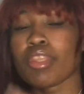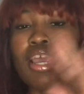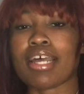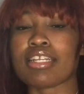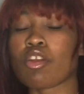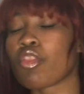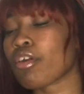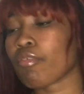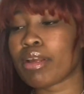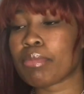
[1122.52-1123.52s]
I did all
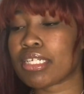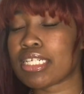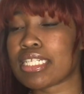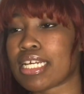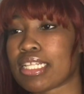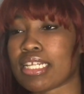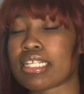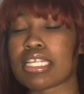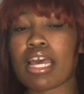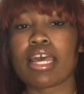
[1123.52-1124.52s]
that rambling to say
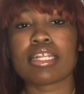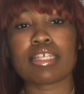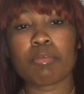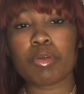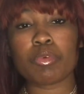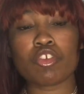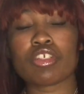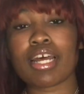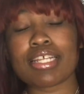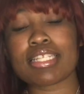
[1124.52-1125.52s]
this. Tell me what you
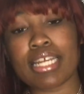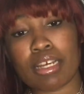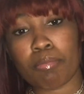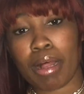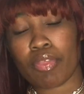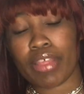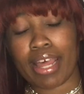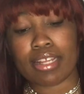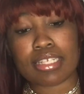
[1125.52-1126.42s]
guys think about that.